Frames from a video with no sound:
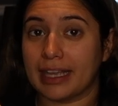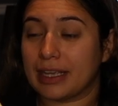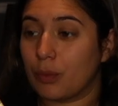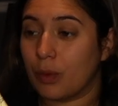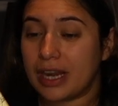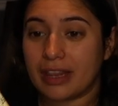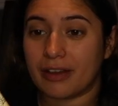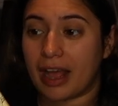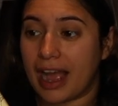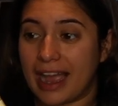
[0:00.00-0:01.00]
Like, one of
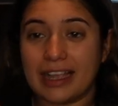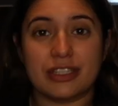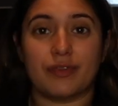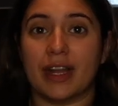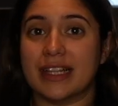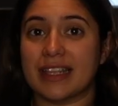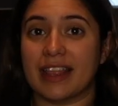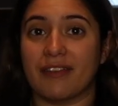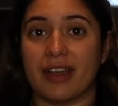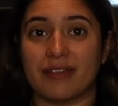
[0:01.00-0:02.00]
the highest ratings I
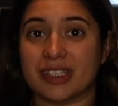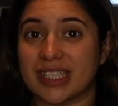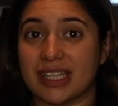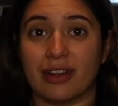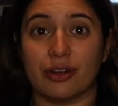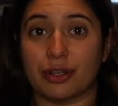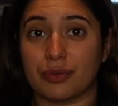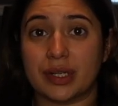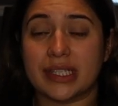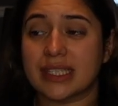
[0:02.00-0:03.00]
think I've ever seen on
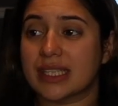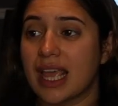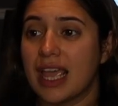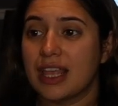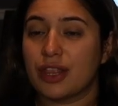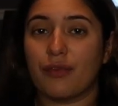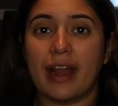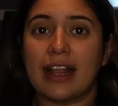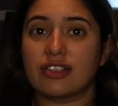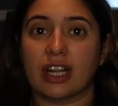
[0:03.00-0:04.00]
Goodreads. The
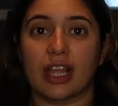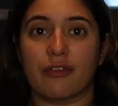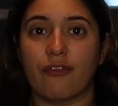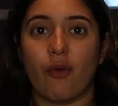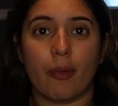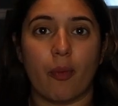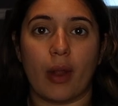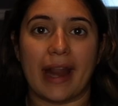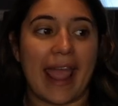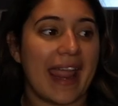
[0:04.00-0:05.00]
ratings are like
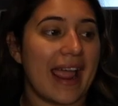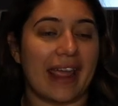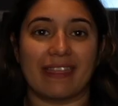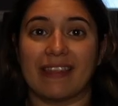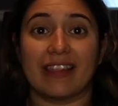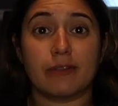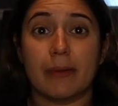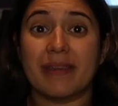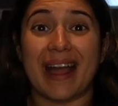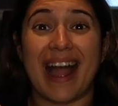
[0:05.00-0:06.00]
4.8, I think. That's
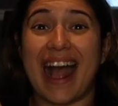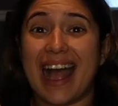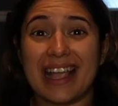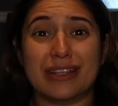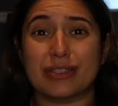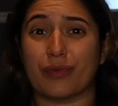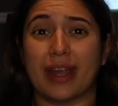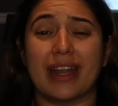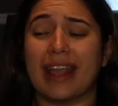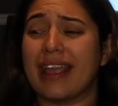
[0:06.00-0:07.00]
probably the highest
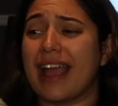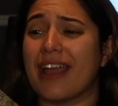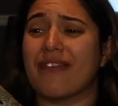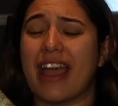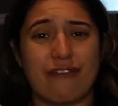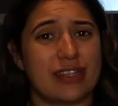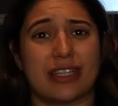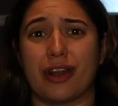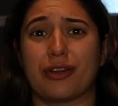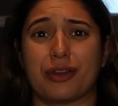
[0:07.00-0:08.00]
rating I've ever
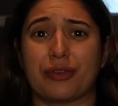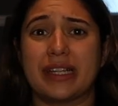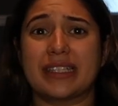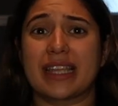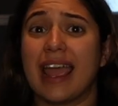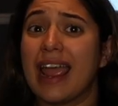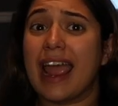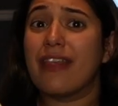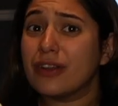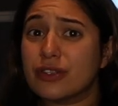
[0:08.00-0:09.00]
seen on Goodreads.
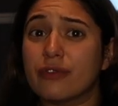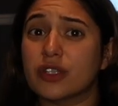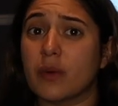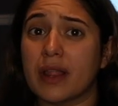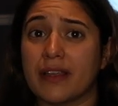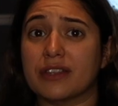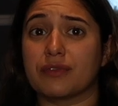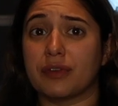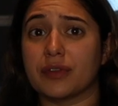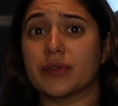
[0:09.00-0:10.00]
And there's over
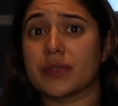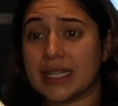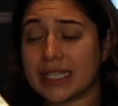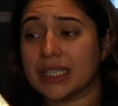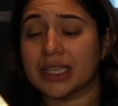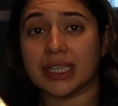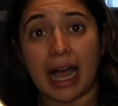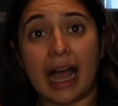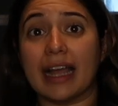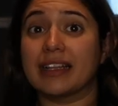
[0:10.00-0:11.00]
20,000 reviews. That's a
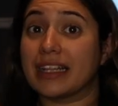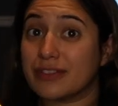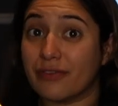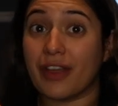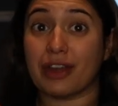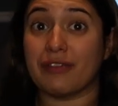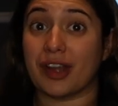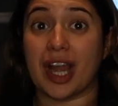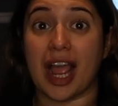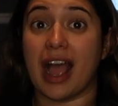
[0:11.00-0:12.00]
lot. That's very,
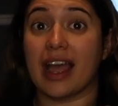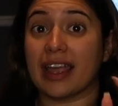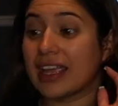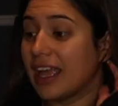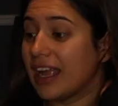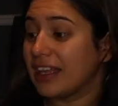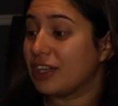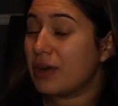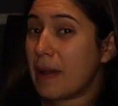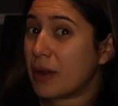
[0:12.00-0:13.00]
very high.
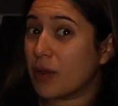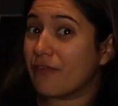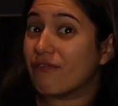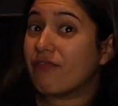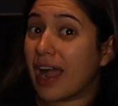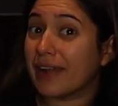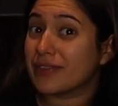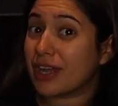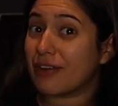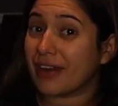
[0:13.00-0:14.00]
Do you know how many
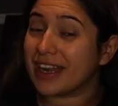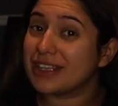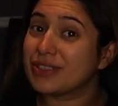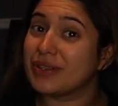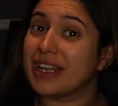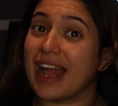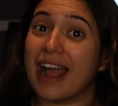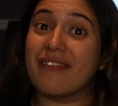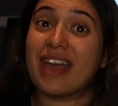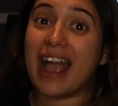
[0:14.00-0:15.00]
5-star ratings you need to
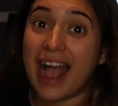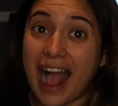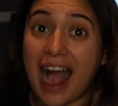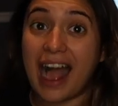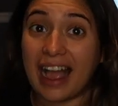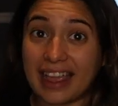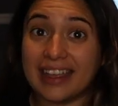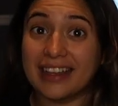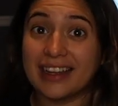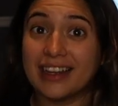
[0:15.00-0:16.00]
have that
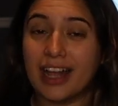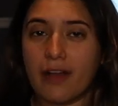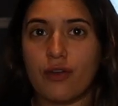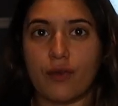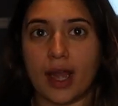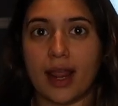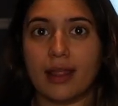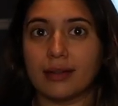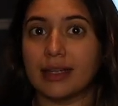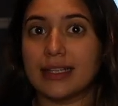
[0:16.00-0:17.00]
high of a
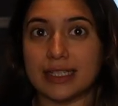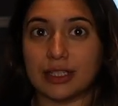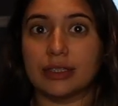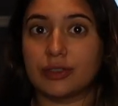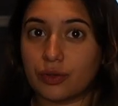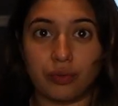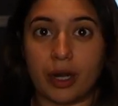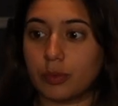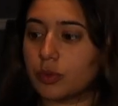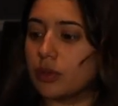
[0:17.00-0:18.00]
rating? It's
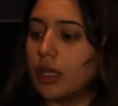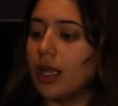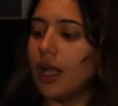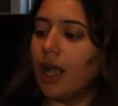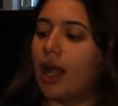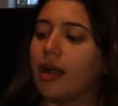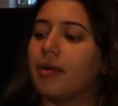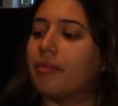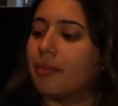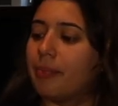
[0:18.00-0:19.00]
incredible.
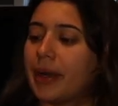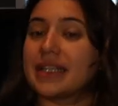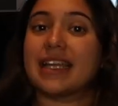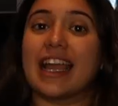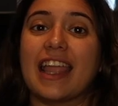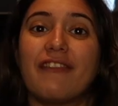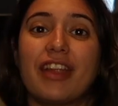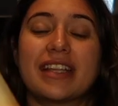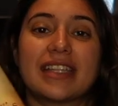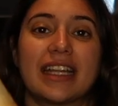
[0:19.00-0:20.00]
But I am
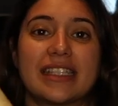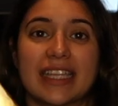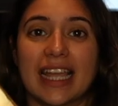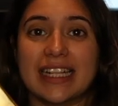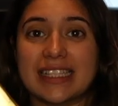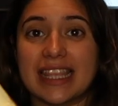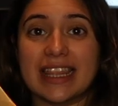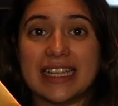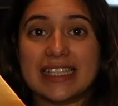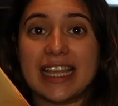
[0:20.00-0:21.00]
very excited to get into
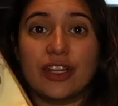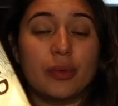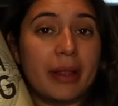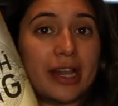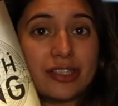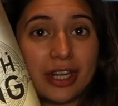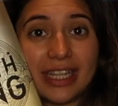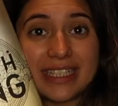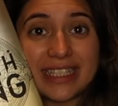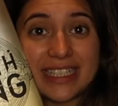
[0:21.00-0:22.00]
this. I do plan on
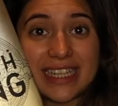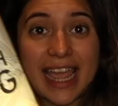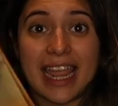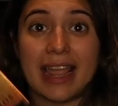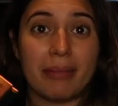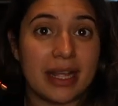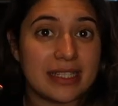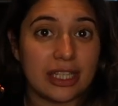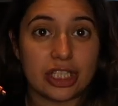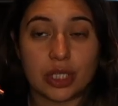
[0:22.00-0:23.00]
starting it today. I'm not
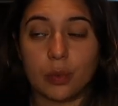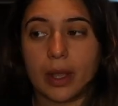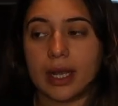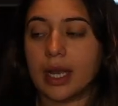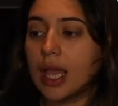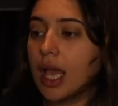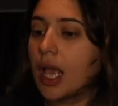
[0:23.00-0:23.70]
entirely sure when.